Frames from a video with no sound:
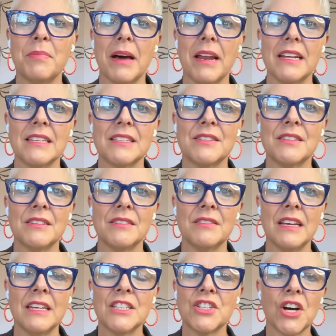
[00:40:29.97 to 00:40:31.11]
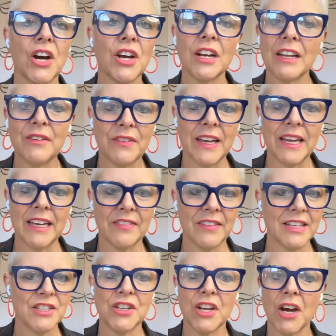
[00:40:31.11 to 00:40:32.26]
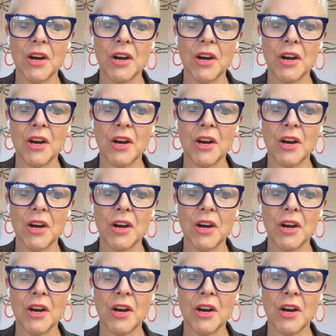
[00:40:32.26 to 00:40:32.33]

But it's totally vegan. There's no